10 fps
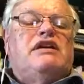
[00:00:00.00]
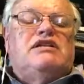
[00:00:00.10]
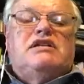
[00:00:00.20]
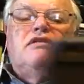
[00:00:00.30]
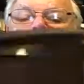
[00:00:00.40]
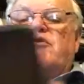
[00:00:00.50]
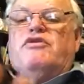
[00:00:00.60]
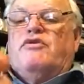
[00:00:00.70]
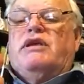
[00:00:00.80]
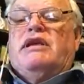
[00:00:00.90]
Lesson
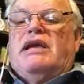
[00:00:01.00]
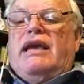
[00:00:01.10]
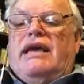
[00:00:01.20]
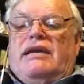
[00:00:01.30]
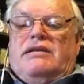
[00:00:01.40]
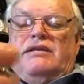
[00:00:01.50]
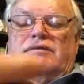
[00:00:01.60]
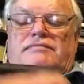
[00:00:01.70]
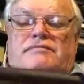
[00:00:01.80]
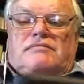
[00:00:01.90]
38.
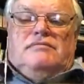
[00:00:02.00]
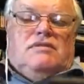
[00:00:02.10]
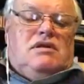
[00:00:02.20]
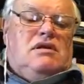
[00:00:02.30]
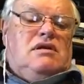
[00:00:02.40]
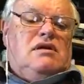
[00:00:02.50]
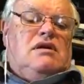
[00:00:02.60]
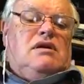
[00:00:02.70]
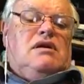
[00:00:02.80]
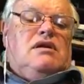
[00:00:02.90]

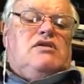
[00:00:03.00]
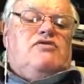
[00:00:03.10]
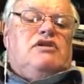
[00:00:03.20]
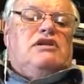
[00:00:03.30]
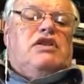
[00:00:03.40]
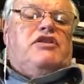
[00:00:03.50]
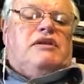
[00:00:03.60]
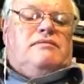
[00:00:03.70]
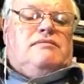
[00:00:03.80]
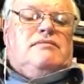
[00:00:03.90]
There is
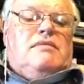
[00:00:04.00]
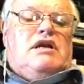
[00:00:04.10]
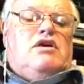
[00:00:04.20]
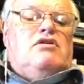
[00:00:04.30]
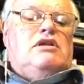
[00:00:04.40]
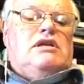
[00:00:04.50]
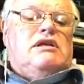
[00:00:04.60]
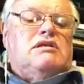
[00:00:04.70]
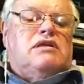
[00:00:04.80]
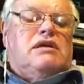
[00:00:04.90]
nothing my
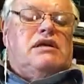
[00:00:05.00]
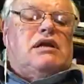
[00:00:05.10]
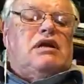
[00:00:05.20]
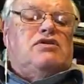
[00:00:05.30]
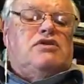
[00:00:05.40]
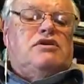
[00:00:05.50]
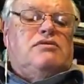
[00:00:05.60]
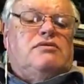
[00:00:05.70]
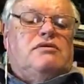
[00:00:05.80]
holiness cannot do.